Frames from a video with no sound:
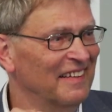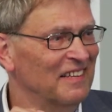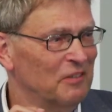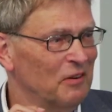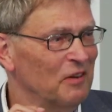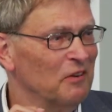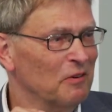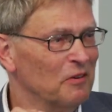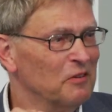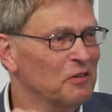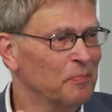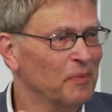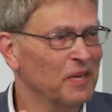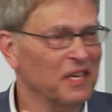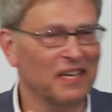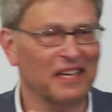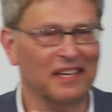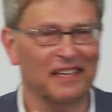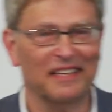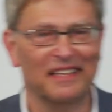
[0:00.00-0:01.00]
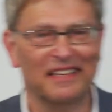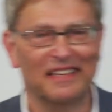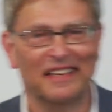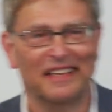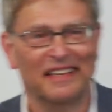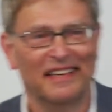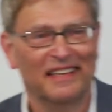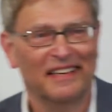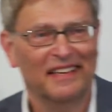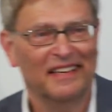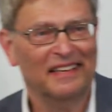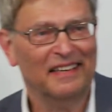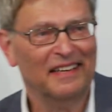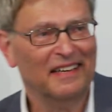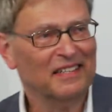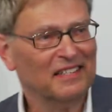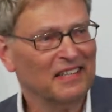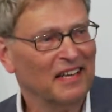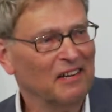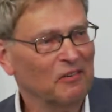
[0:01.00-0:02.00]
Generally speaking,
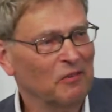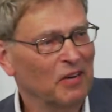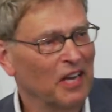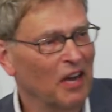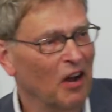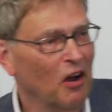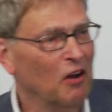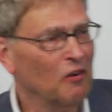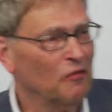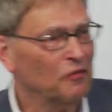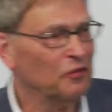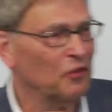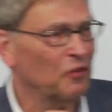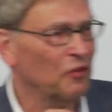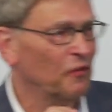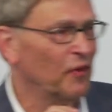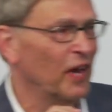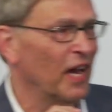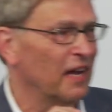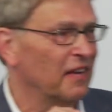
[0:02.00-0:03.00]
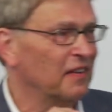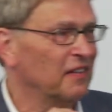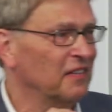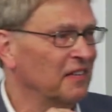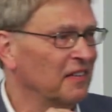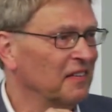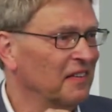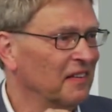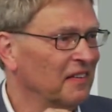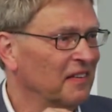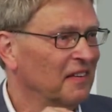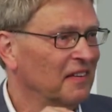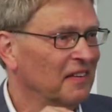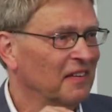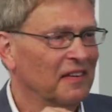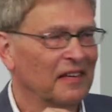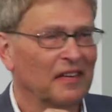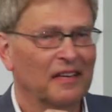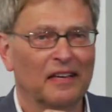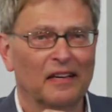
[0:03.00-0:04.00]
it's only after the fact
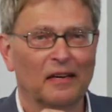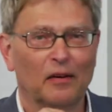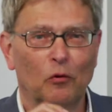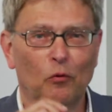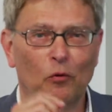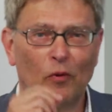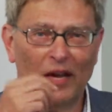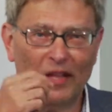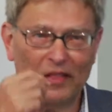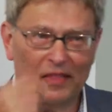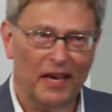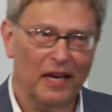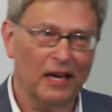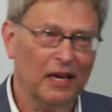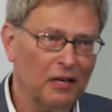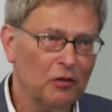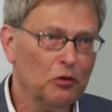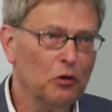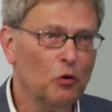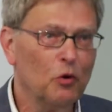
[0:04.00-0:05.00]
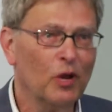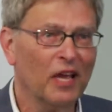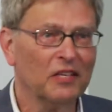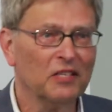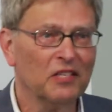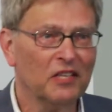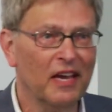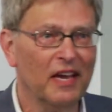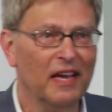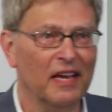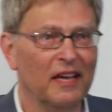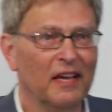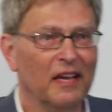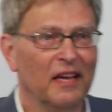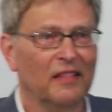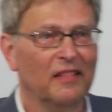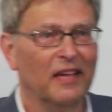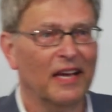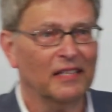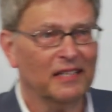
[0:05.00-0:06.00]
where you can say
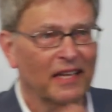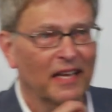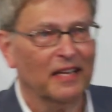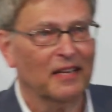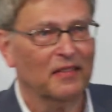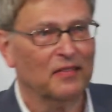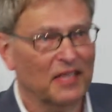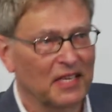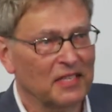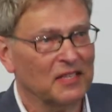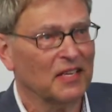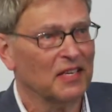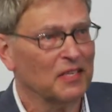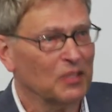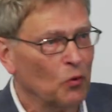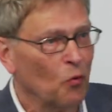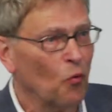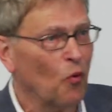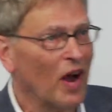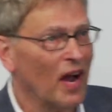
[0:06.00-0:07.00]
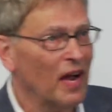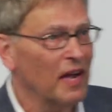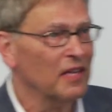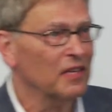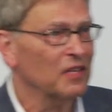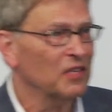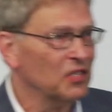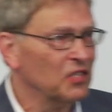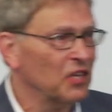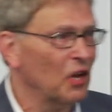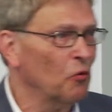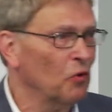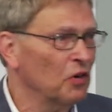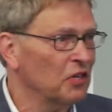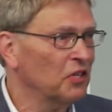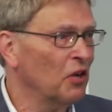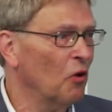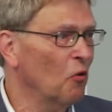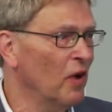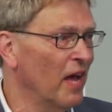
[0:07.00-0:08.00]
that this is why so
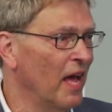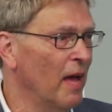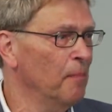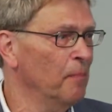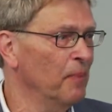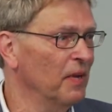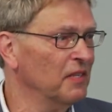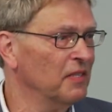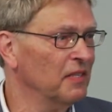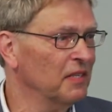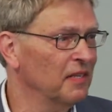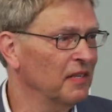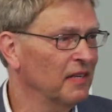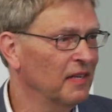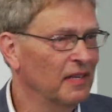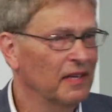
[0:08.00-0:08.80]
and so happens.